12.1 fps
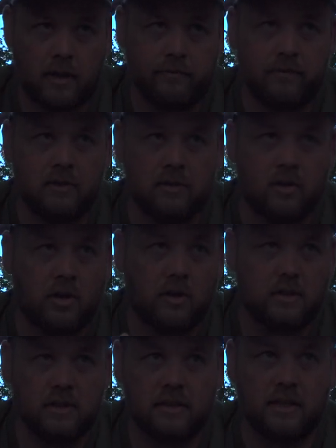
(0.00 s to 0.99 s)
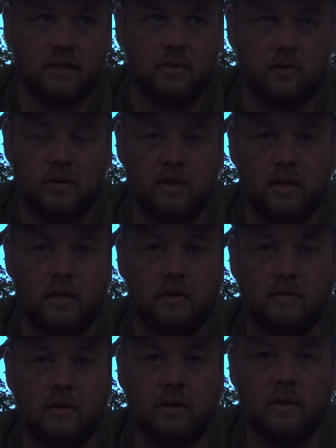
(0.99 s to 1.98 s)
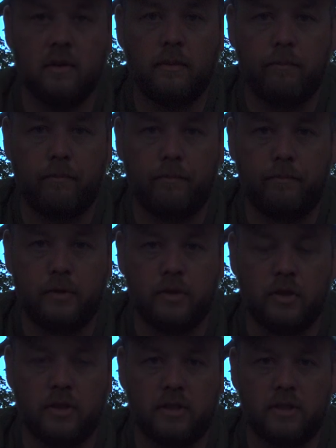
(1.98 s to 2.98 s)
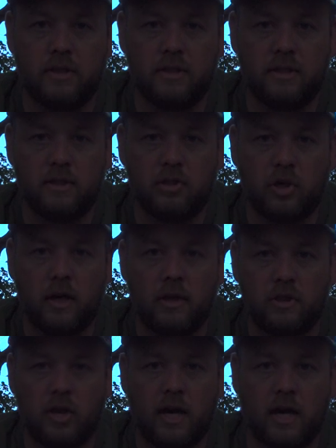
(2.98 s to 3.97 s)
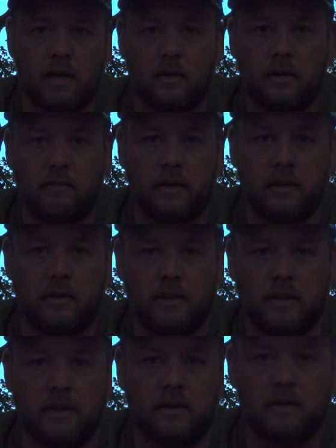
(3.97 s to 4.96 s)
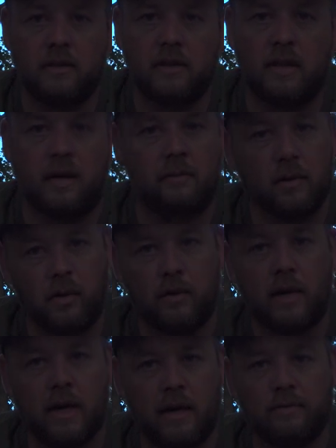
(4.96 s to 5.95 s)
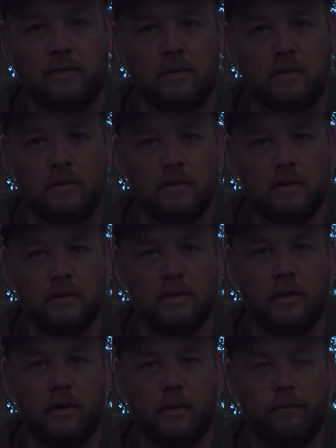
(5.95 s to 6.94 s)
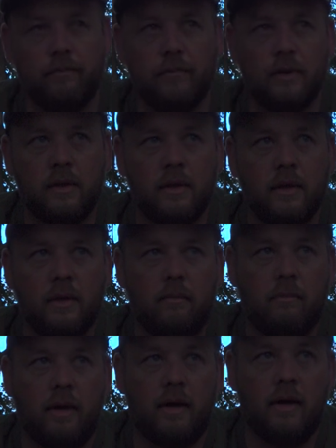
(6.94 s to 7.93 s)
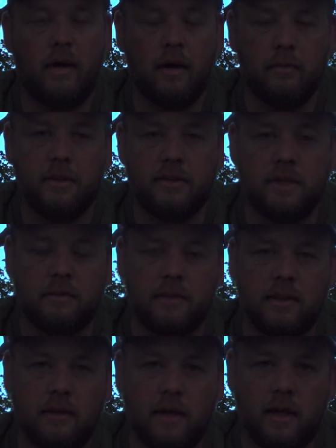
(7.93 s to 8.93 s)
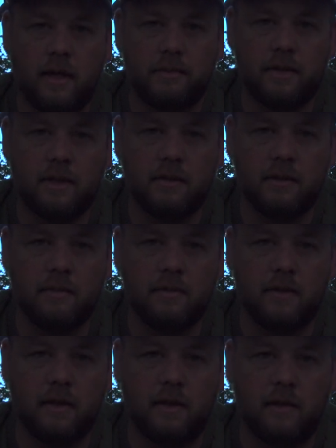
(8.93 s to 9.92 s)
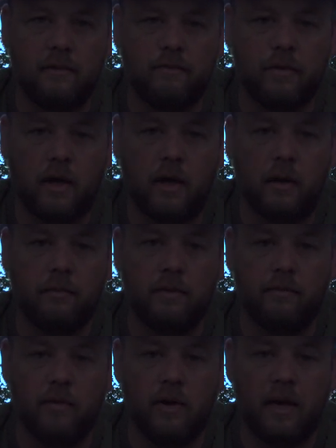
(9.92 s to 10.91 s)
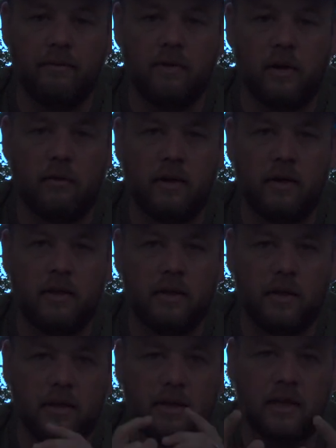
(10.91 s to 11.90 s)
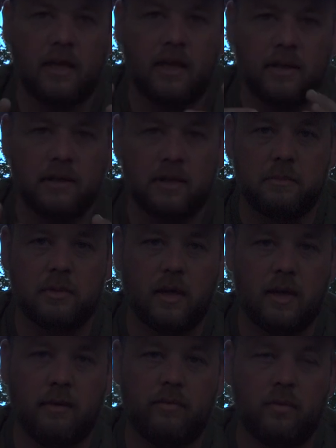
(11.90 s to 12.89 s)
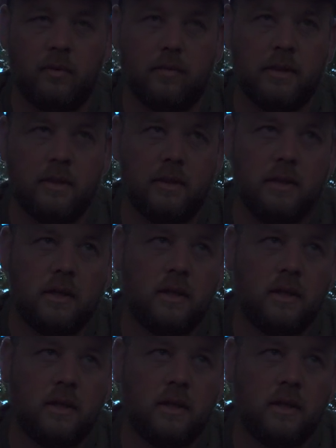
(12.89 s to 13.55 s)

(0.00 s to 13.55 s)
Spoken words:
on fence crossings, that sort of stuff, just to try and track the bigger deers that I'm going after. So, but I hope this helps out some of y'all. If you haven't already, hit that like and subscribe for me.